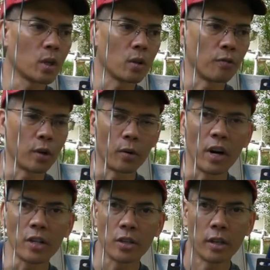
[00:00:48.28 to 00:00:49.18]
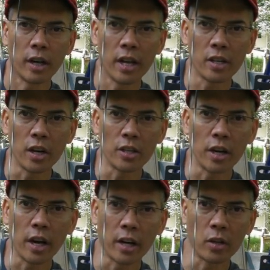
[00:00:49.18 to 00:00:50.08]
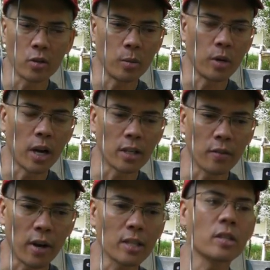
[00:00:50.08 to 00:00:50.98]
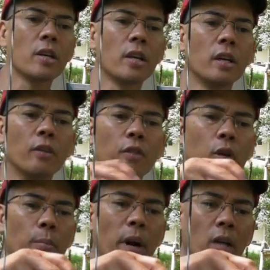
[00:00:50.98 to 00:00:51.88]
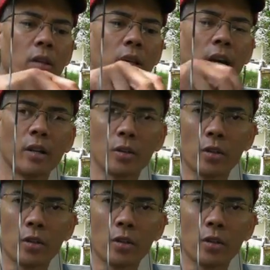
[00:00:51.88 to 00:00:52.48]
configuration, to an HHA. I know some of you guys have asked if you can mount the anchor